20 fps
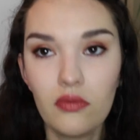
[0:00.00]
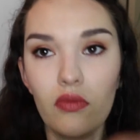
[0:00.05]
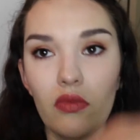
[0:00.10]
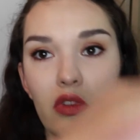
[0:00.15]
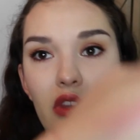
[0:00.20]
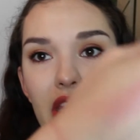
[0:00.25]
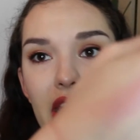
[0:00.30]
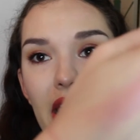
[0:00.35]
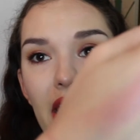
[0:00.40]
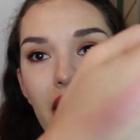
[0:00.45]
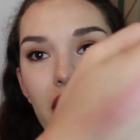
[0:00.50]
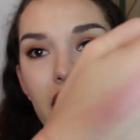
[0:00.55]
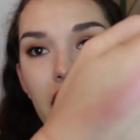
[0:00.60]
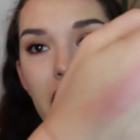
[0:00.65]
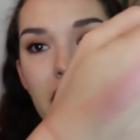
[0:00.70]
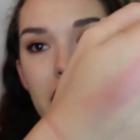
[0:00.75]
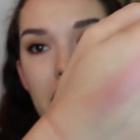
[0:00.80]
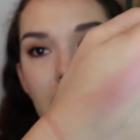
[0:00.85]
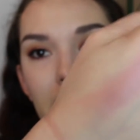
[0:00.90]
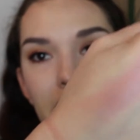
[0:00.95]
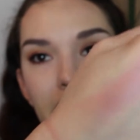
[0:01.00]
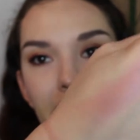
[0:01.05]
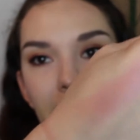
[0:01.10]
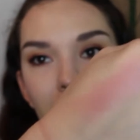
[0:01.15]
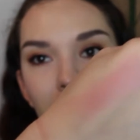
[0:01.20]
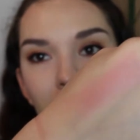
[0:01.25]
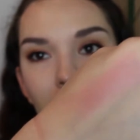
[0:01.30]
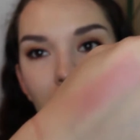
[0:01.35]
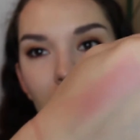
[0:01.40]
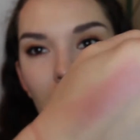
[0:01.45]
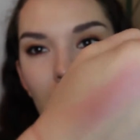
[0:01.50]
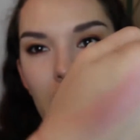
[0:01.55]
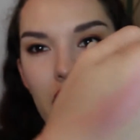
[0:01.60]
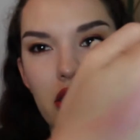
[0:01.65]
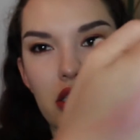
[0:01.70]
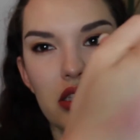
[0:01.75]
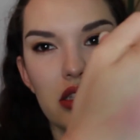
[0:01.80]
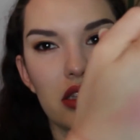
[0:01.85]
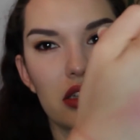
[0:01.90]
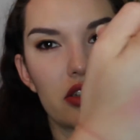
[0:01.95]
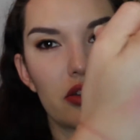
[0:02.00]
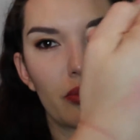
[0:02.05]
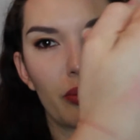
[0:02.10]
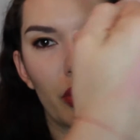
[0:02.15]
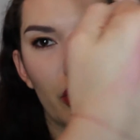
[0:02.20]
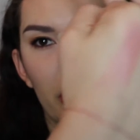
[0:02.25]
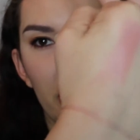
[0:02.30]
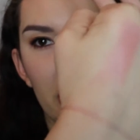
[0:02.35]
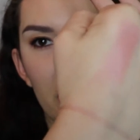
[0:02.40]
Yeah, that's it there. It's just such a pretty